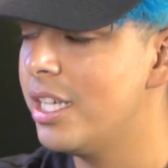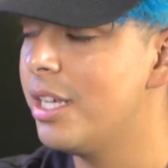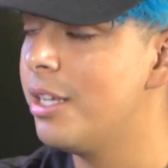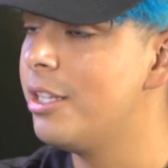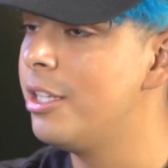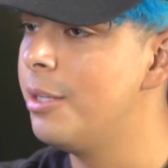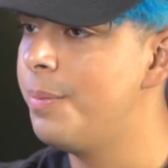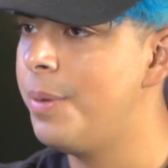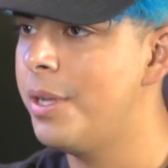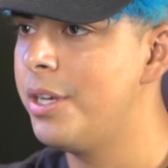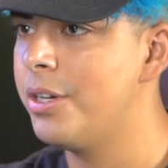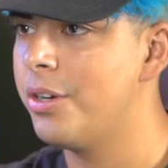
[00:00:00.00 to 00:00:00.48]

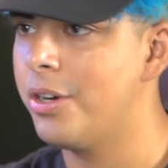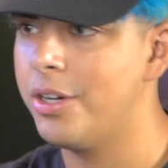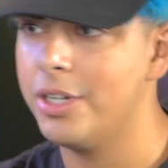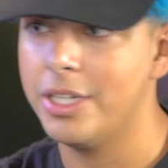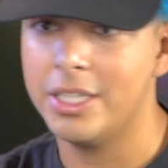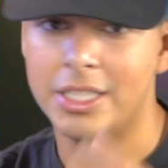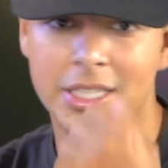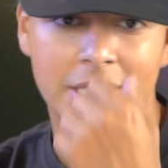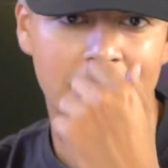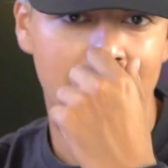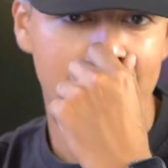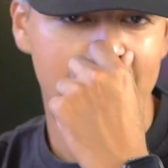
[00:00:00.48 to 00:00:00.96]
Independent
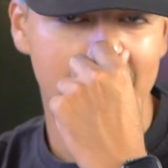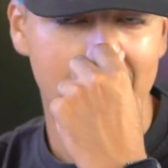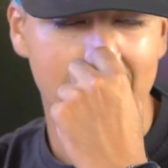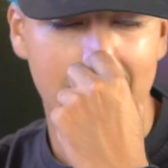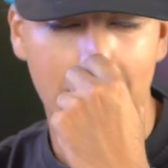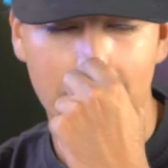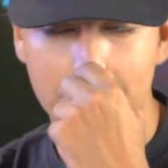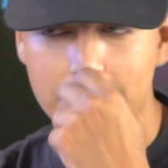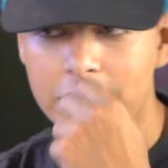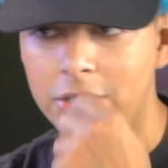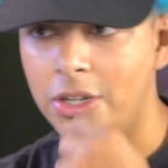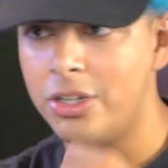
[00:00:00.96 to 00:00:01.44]
artist,
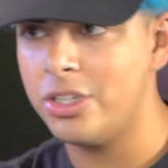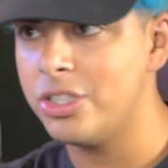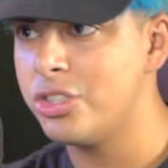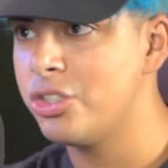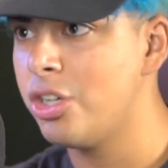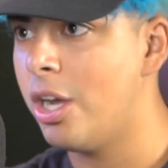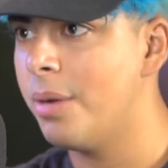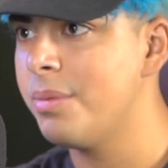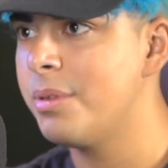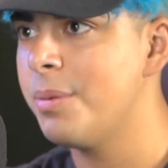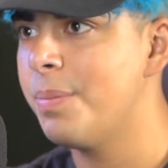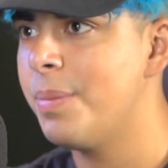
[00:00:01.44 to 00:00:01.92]
$16,000,
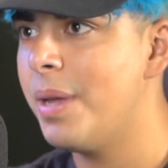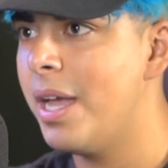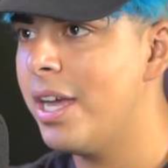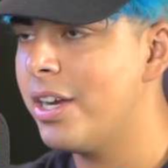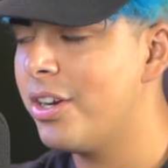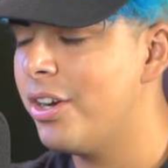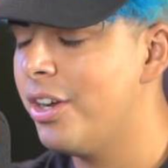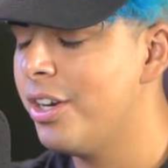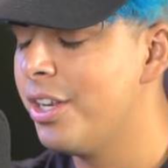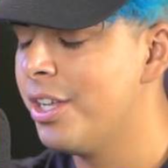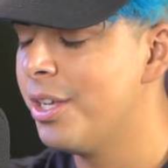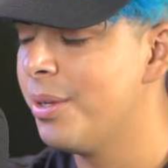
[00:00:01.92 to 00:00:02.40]
dropped the
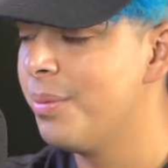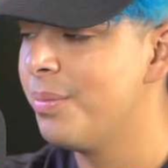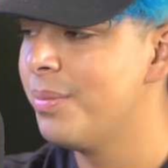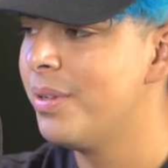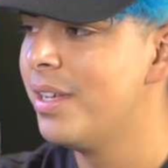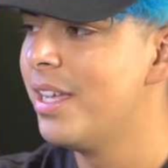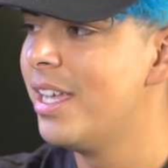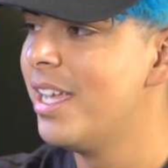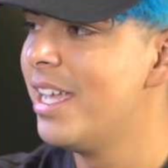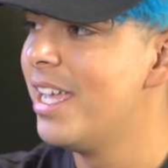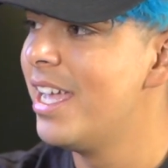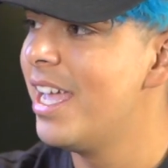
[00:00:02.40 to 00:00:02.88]
bag on him,
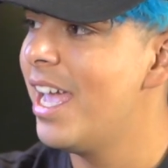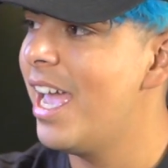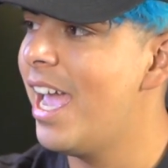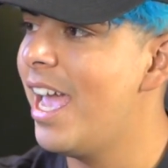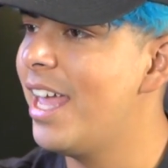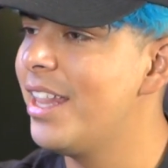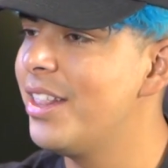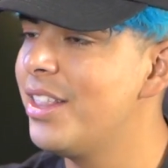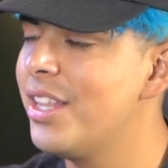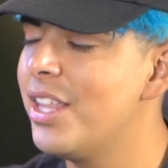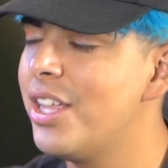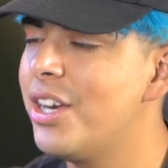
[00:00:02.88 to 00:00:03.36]

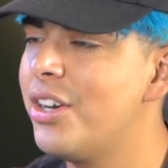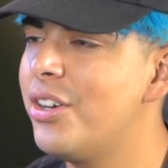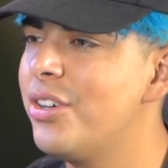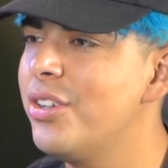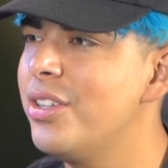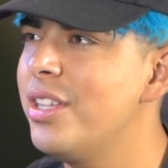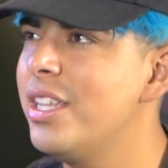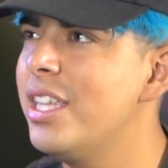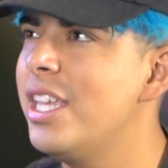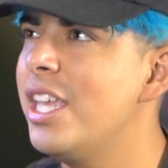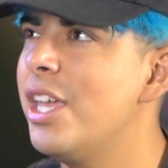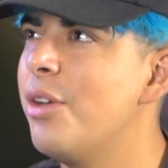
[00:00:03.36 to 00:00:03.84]
and
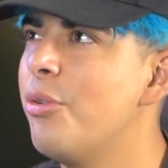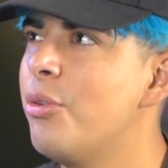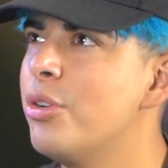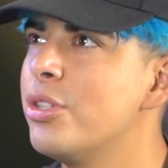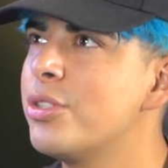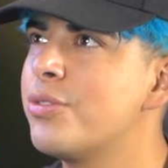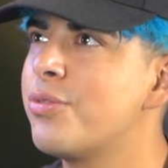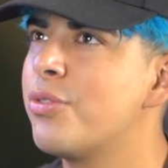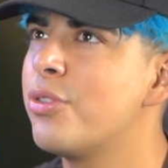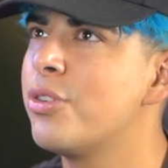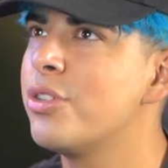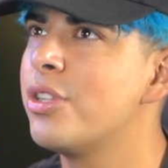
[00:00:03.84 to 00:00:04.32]
literally it
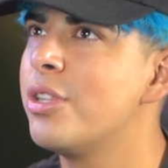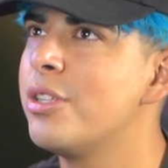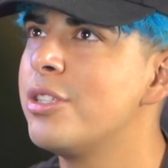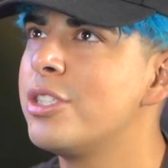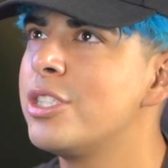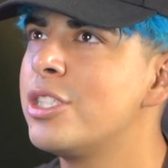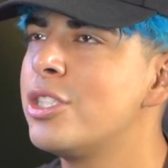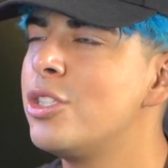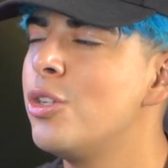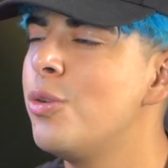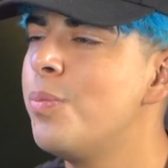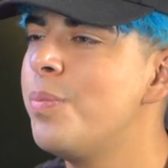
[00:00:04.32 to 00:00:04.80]
was for the
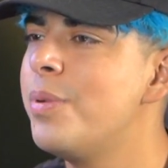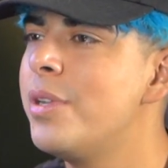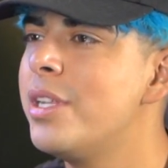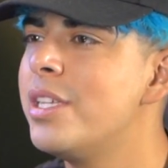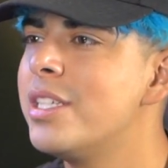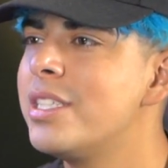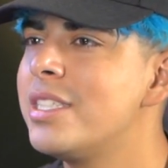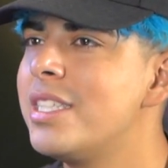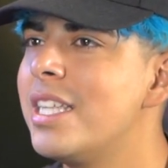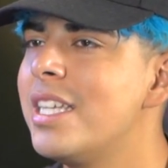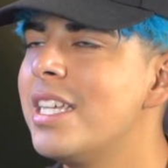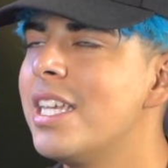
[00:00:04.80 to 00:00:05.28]

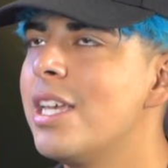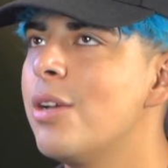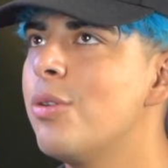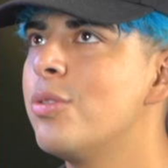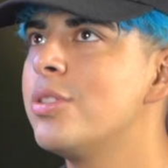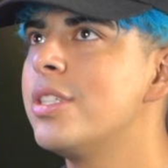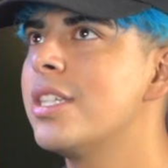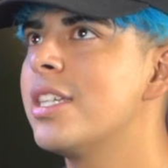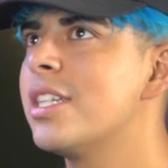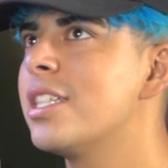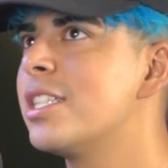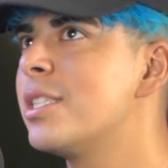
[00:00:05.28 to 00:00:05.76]
stupidest thing. It
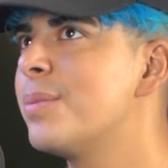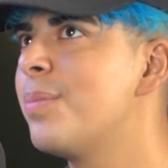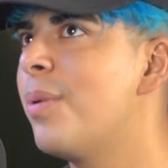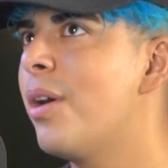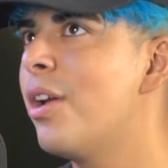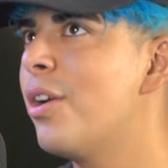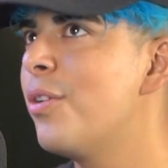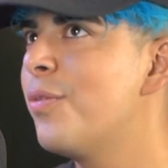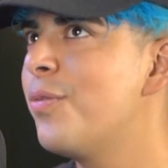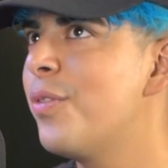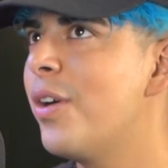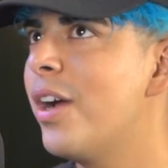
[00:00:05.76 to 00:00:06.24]
was like a
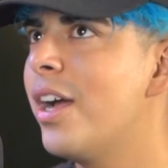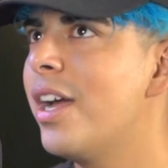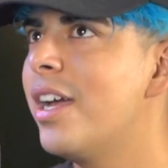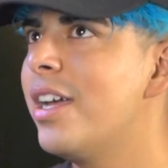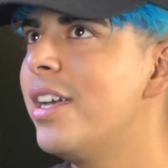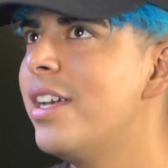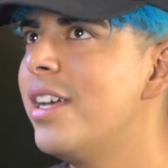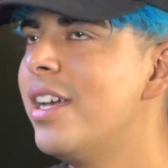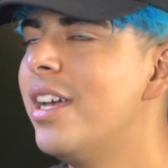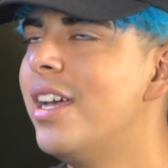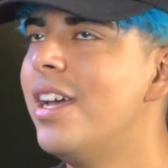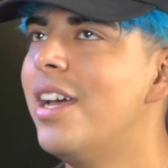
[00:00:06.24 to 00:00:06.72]

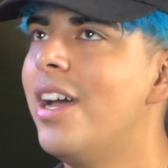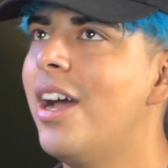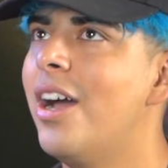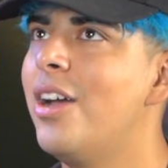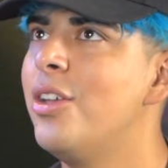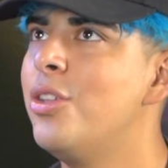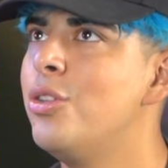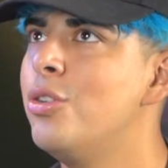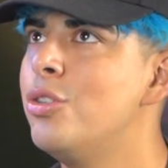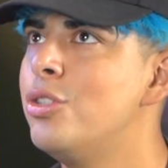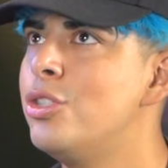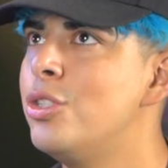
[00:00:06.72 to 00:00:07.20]
Spotify, a
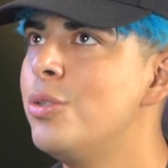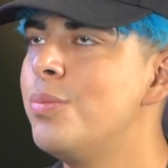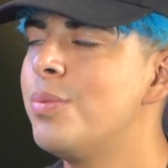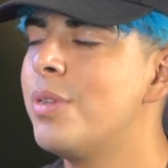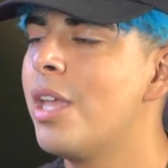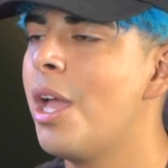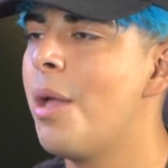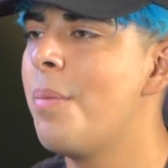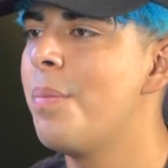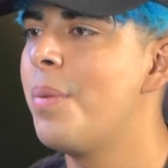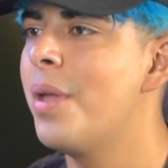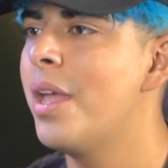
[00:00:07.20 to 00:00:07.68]
YouTube
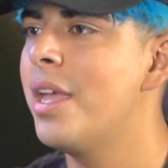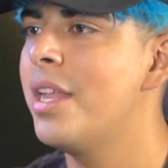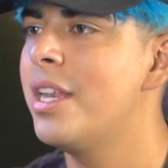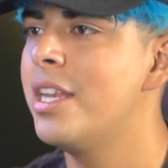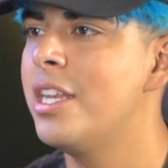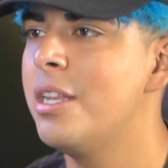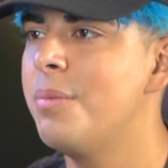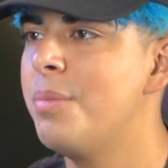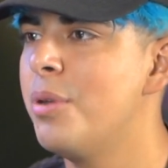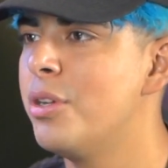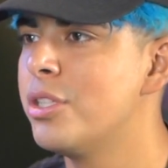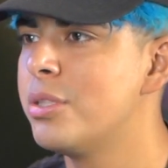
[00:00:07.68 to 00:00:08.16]
campaign,
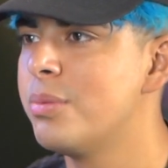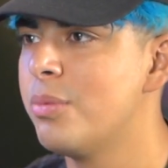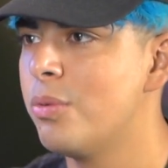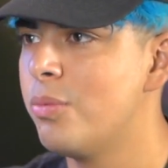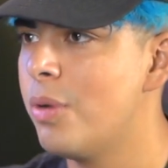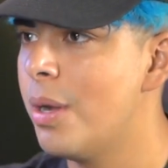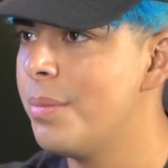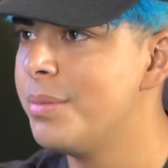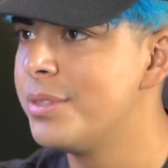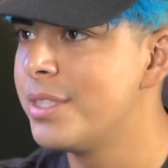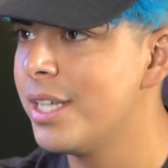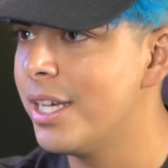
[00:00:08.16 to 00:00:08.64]
and he built him a
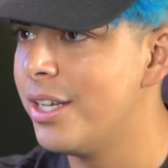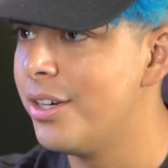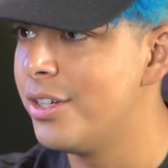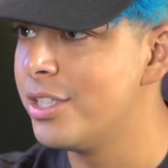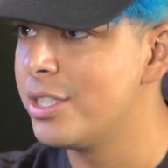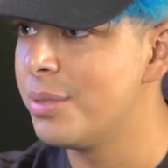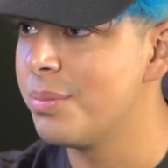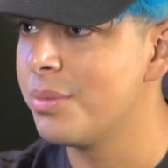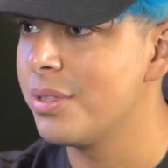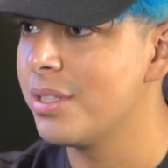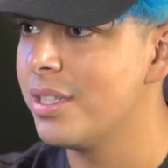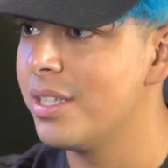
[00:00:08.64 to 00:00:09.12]
website or
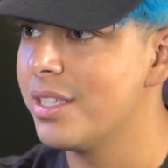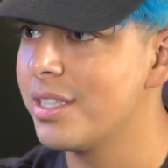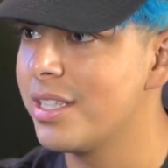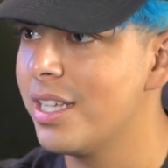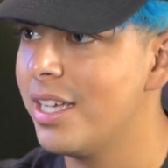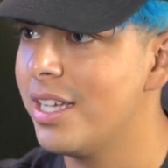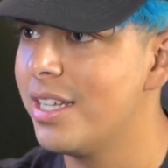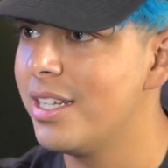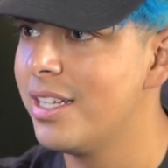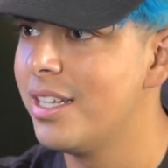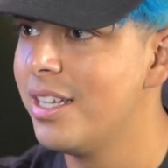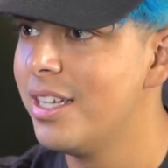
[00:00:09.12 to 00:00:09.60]
something like
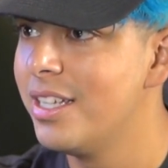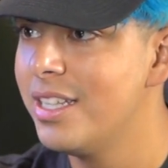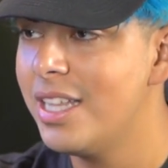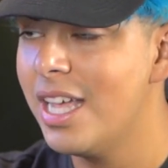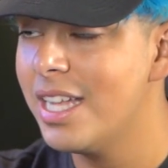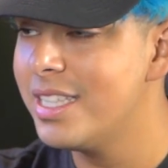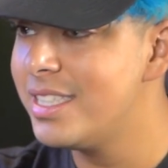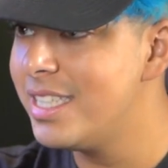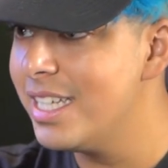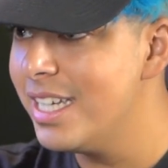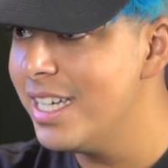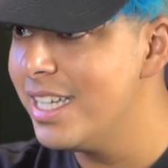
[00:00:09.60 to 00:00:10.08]
that.
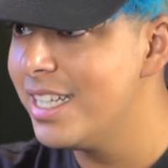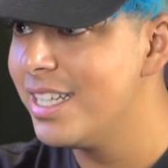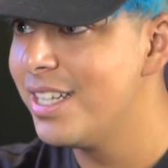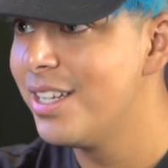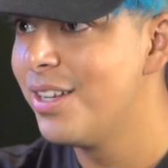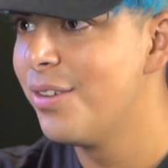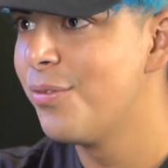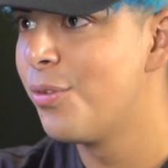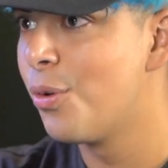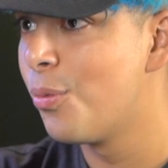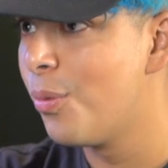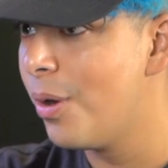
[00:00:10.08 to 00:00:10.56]
That's
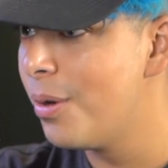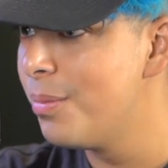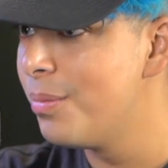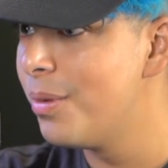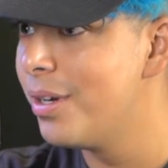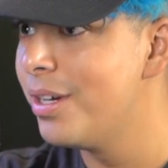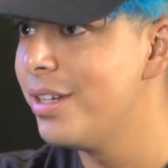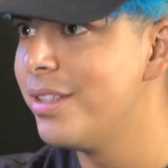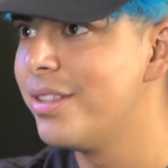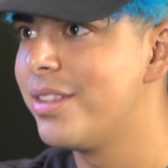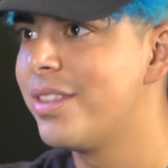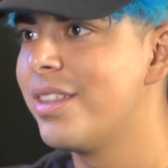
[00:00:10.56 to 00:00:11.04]
it for 1
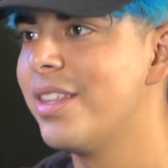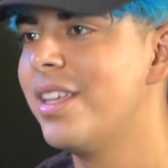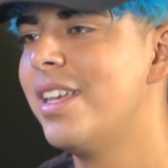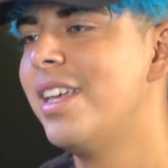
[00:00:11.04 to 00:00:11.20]
month.